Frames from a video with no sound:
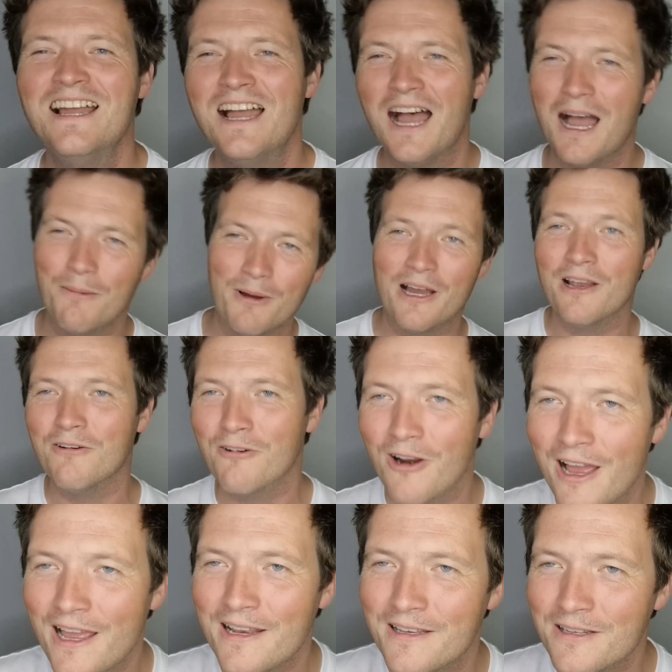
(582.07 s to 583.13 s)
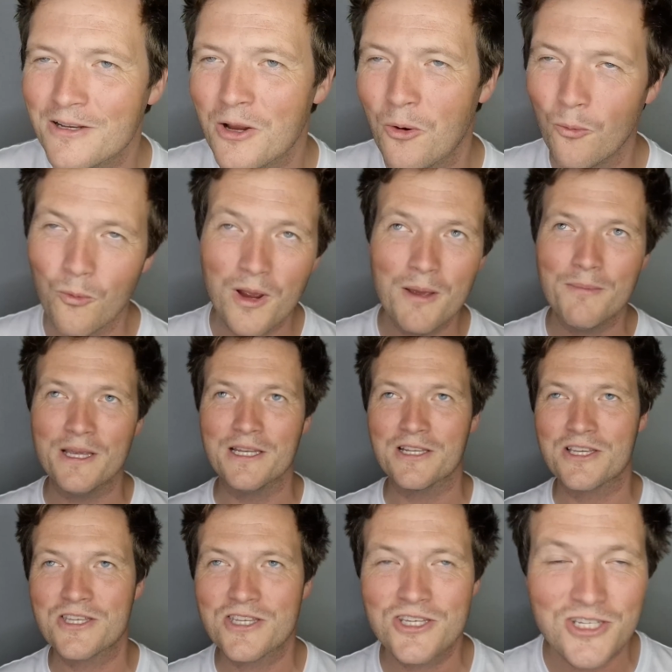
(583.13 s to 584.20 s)
Am I right? Women
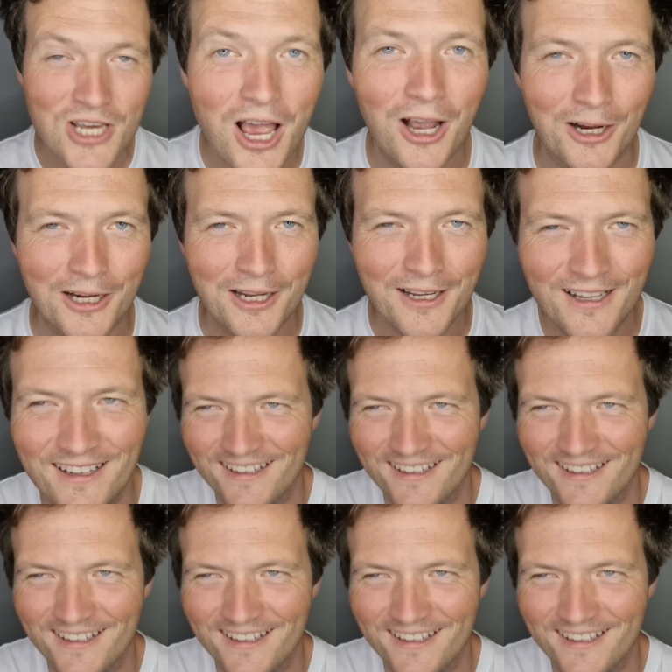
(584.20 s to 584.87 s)
suck.